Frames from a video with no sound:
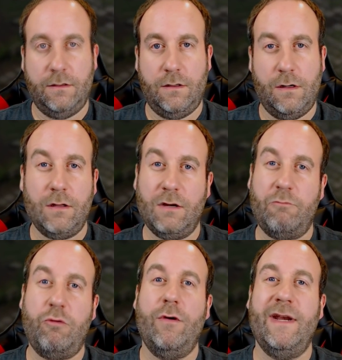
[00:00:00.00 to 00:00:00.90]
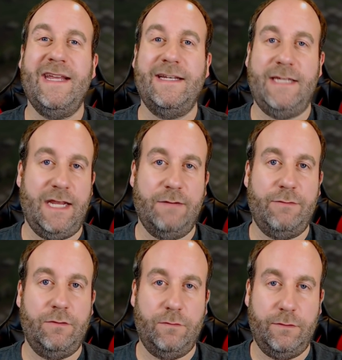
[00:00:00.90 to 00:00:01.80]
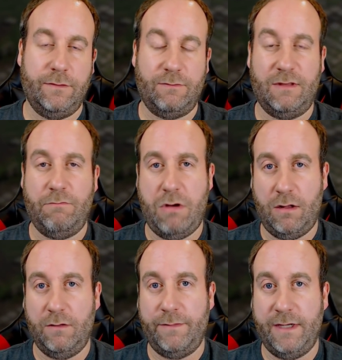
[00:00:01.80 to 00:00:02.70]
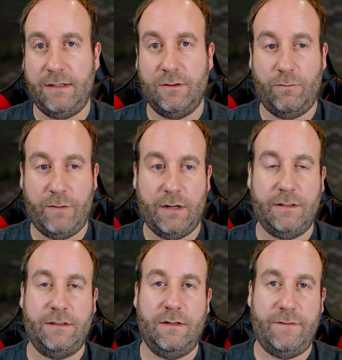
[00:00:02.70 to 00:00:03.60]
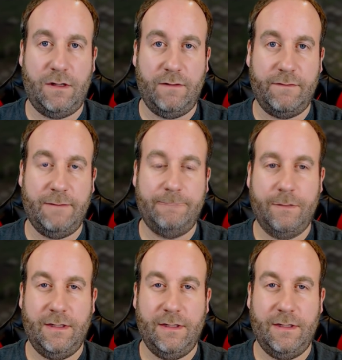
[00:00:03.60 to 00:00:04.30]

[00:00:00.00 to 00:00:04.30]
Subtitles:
All are pretty attainable runes, with Pull being the rarest of all of them.